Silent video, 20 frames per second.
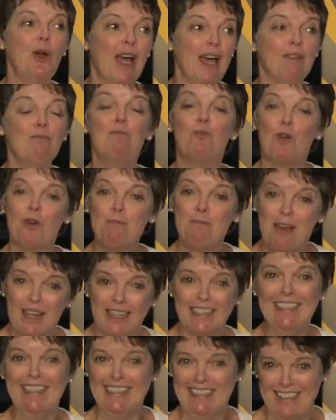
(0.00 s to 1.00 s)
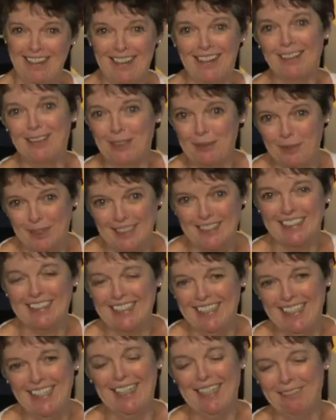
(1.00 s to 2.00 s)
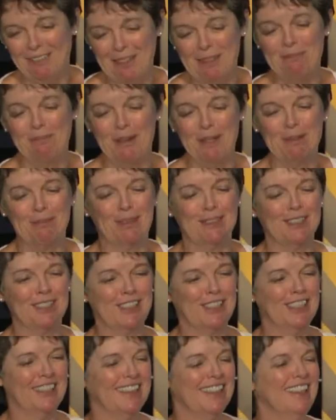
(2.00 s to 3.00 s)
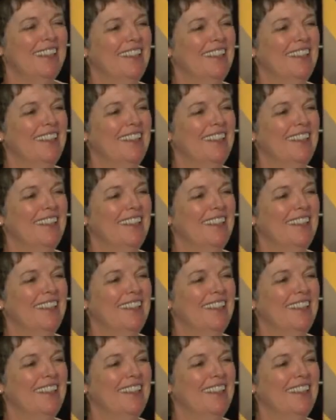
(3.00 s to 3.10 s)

have more money in Hollywood than they have in publishing.